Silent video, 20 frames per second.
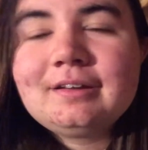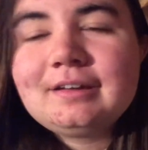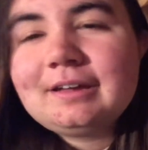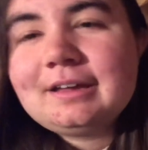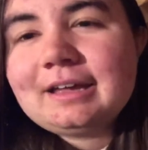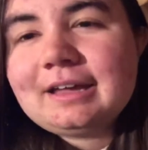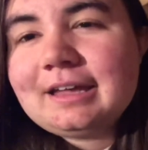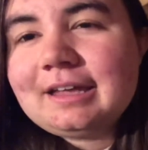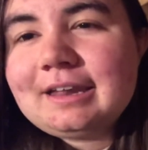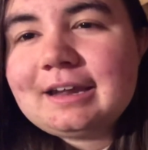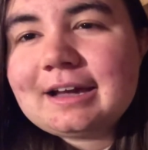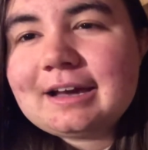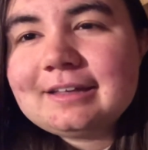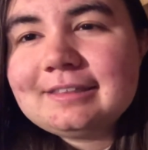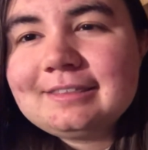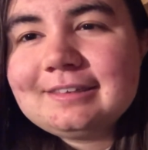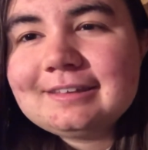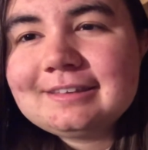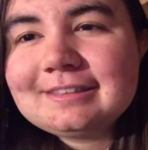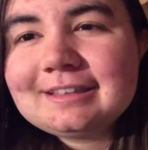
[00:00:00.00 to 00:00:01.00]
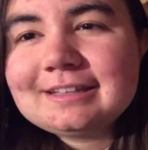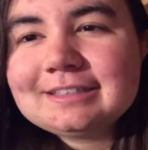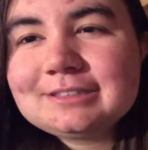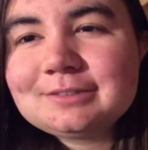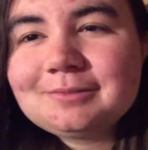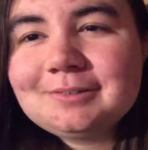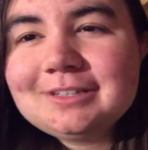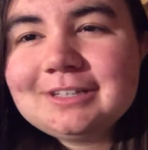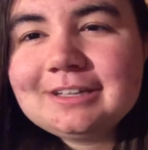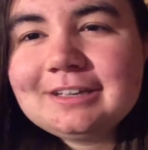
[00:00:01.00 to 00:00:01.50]
And I think that's
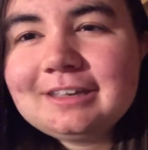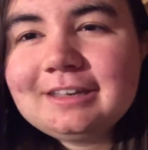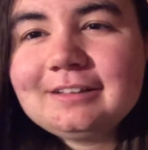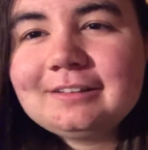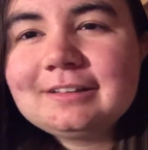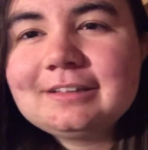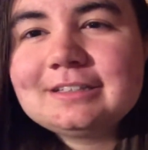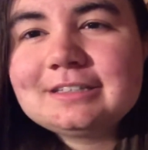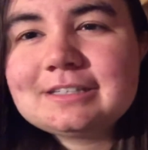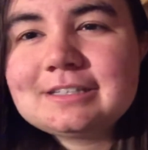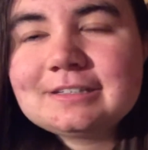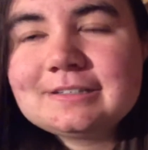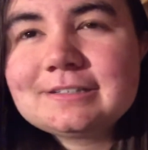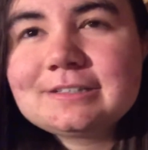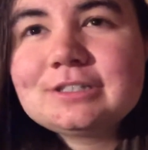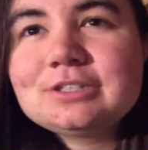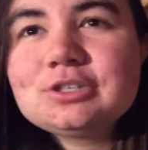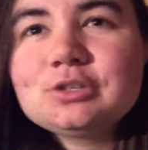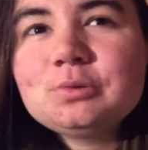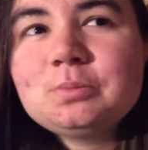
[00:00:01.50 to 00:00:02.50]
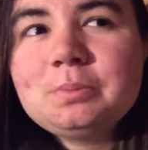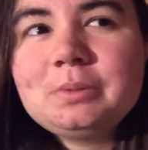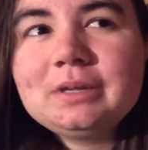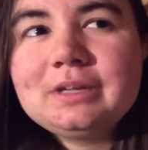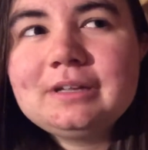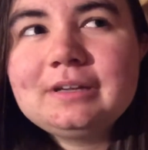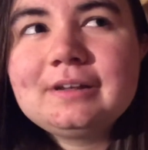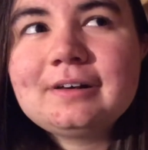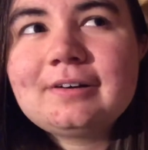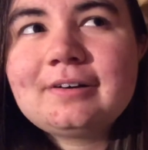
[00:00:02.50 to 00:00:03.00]
ridiculous and
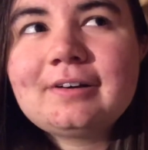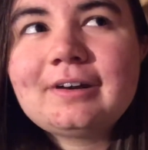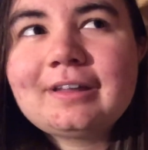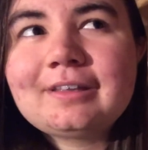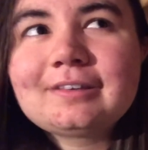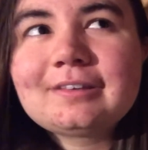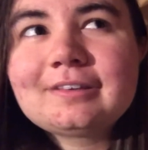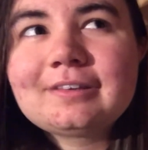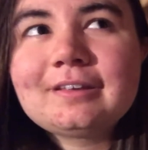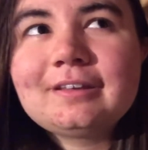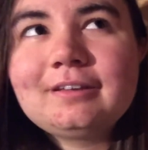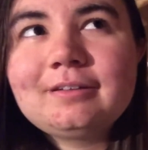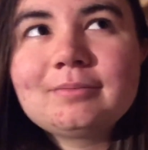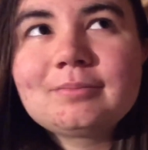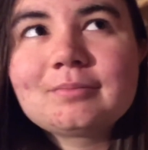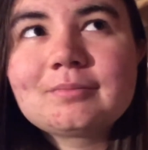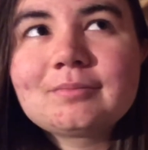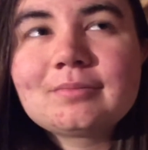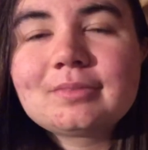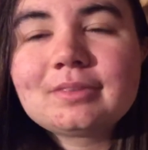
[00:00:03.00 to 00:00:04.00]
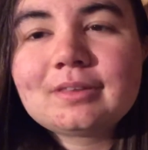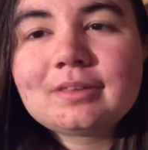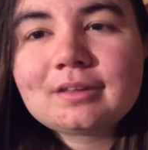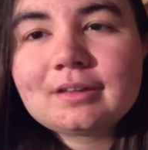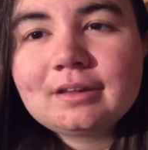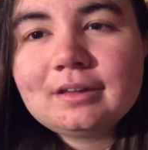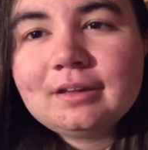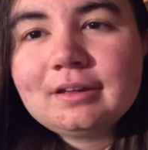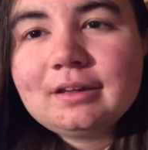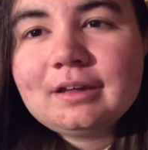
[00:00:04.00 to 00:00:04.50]
stupid, honestly.
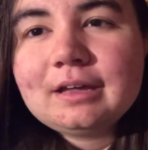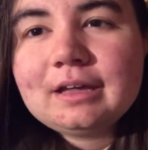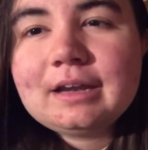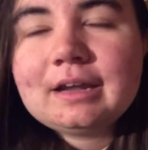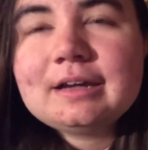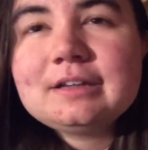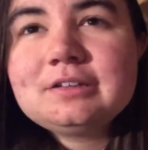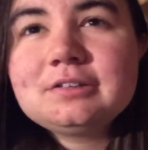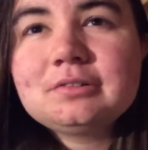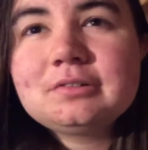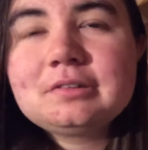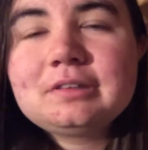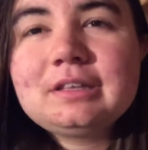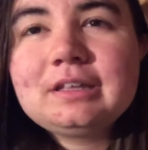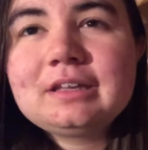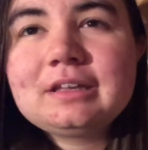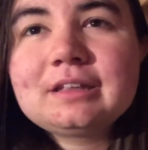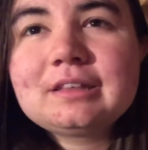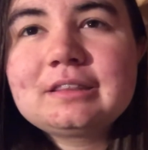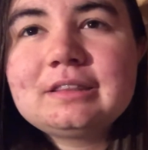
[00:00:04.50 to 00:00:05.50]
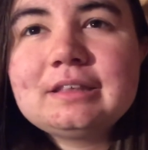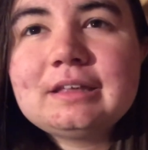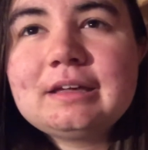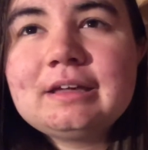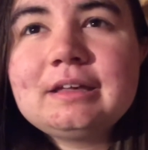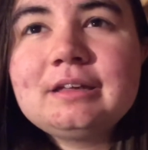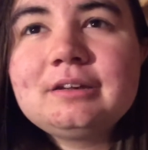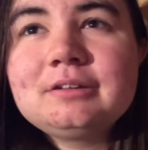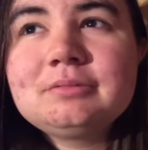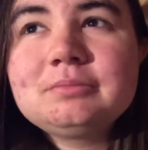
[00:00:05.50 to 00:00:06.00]
And I don't think
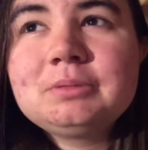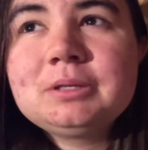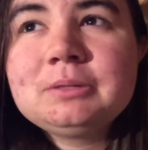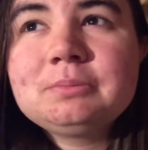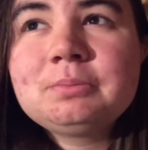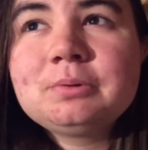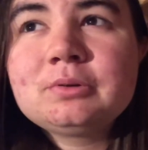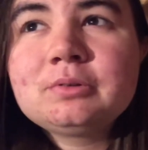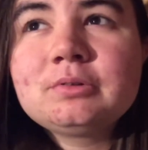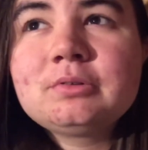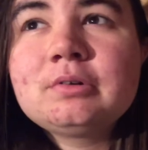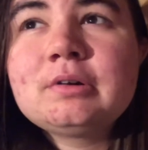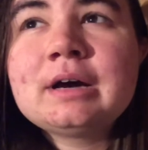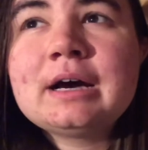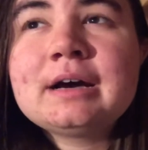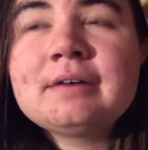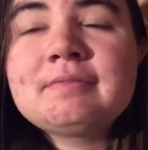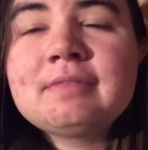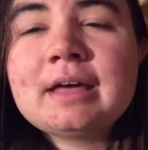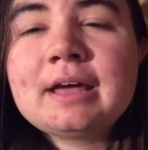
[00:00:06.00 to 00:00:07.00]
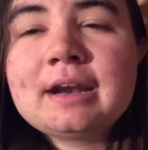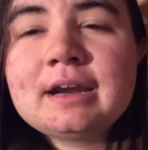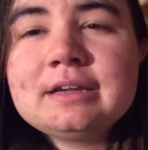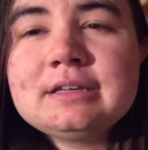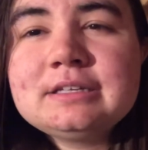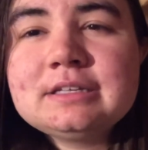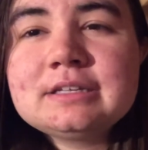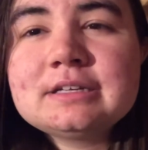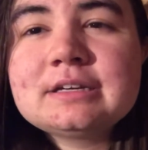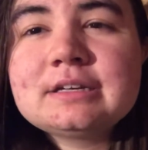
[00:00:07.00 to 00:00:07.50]
that people who have that
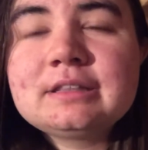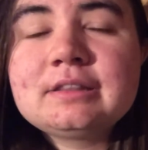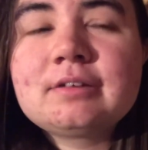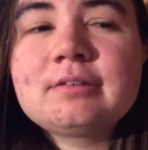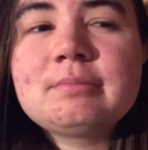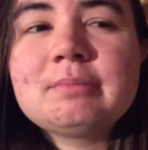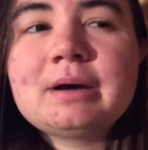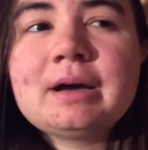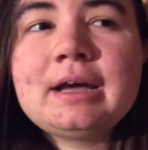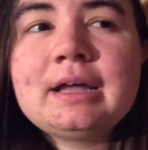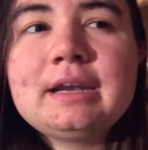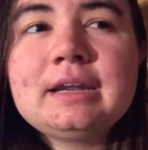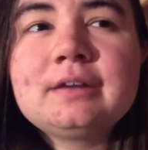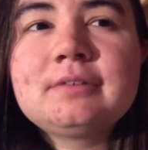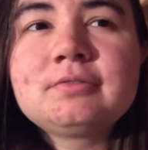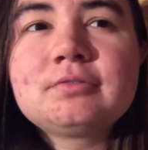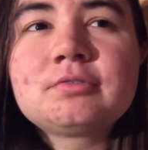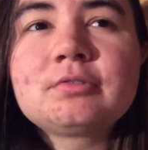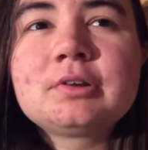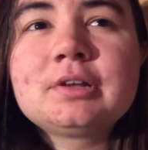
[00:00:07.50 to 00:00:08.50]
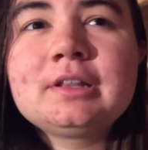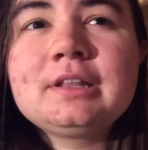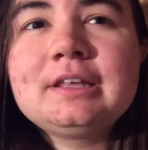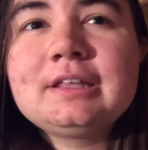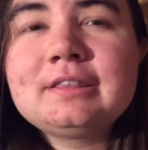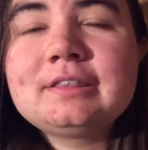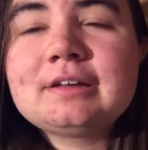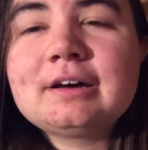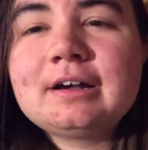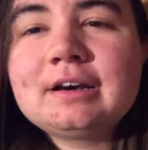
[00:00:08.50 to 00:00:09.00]
idea in their mind have really
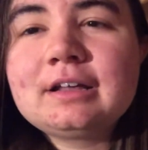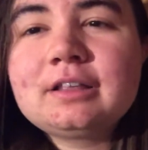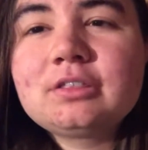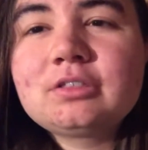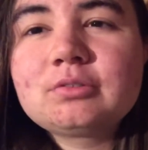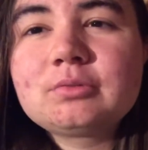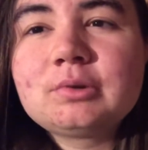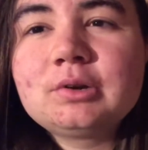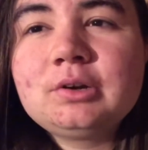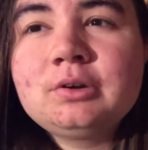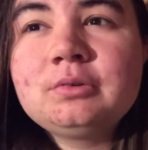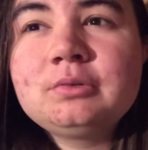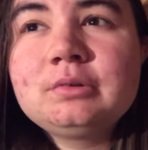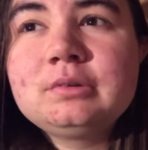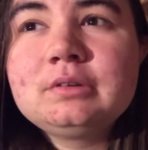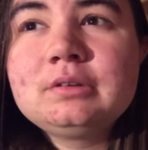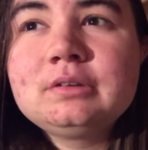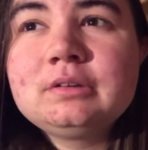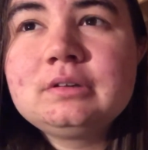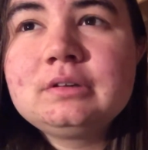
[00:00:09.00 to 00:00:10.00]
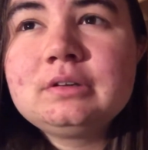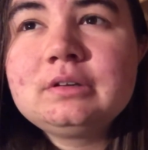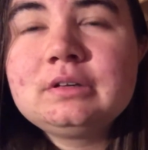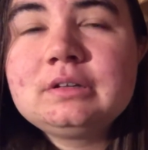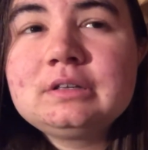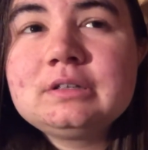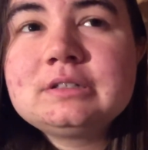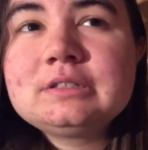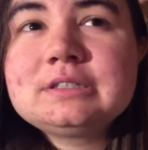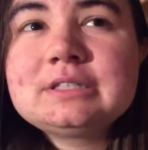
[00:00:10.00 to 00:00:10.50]
thought it through.
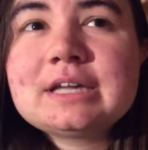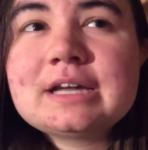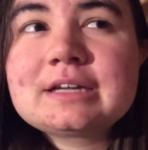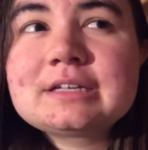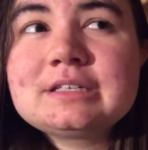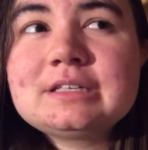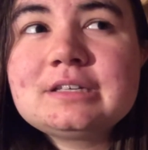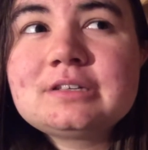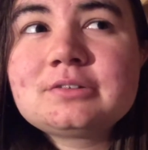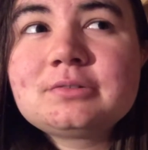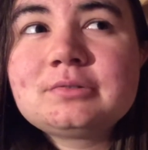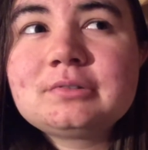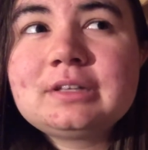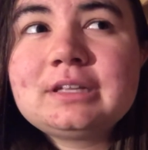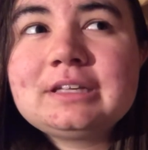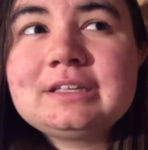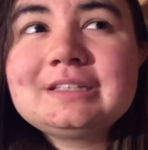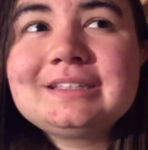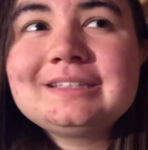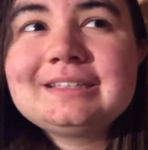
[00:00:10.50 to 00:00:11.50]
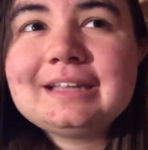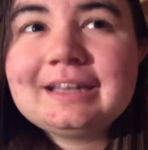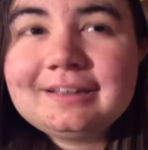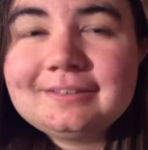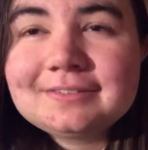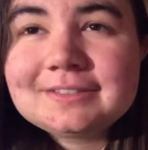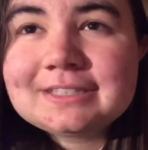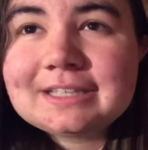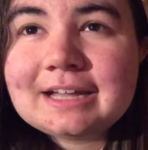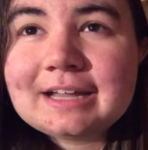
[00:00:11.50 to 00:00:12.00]
Sex is only
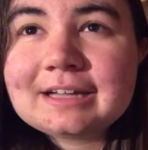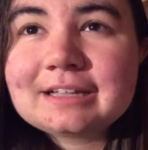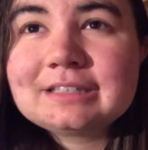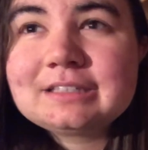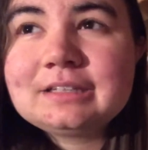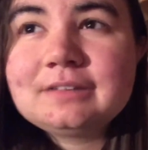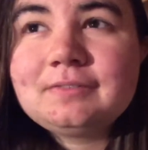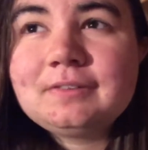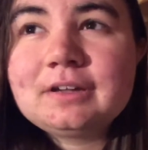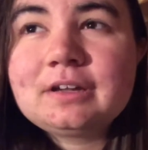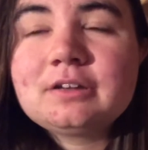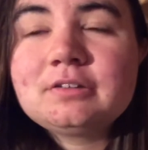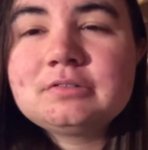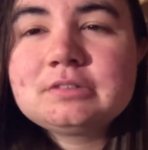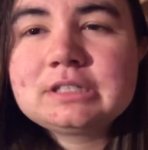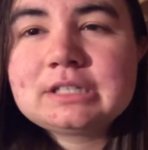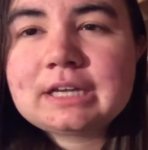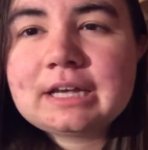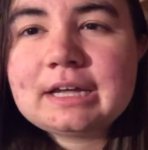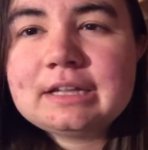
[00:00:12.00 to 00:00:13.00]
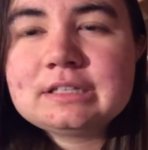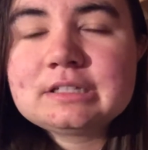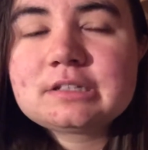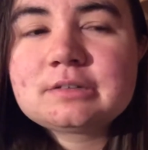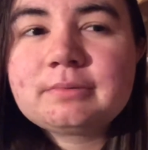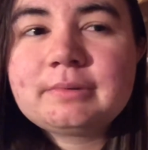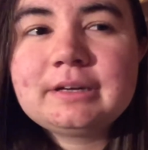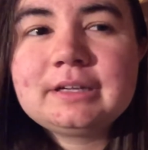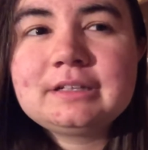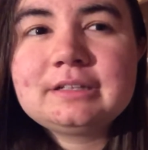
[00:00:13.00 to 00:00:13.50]
safe sex if it goes
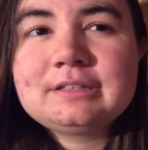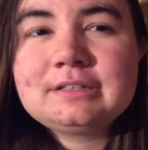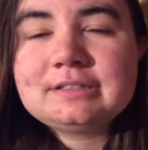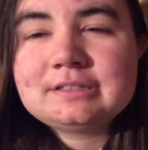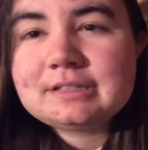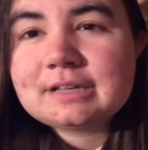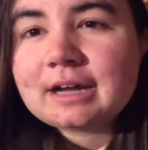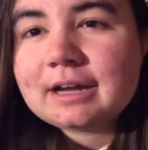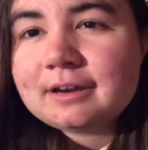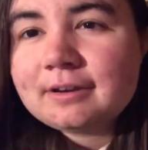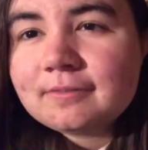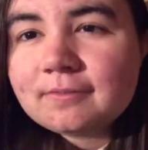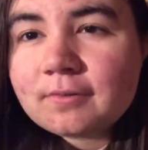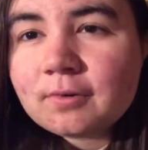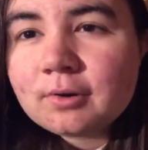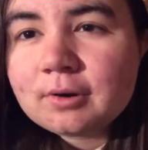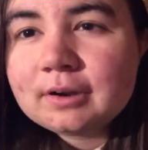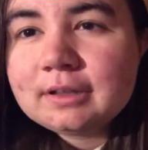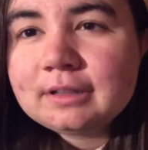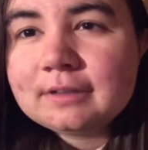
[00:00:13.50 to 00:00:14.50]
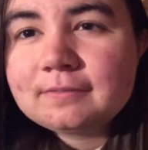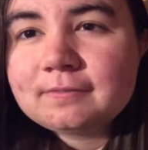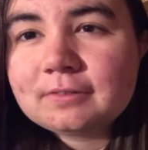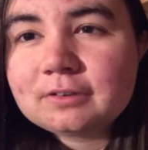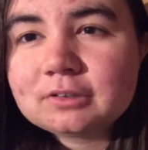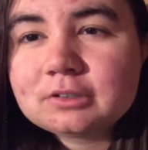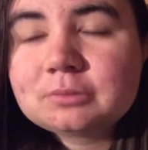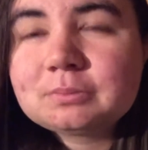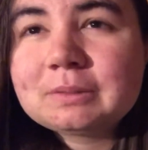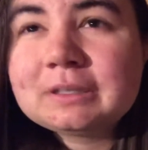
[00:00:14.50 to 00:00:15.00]
against what it's designed for in the
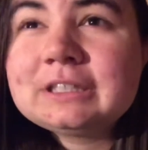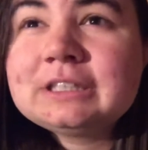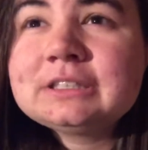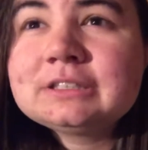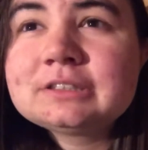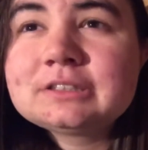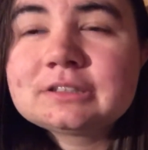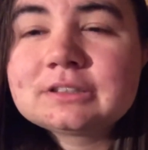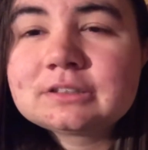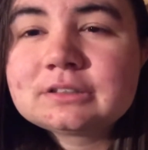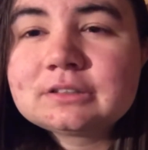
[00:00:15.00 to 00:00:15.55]
first place.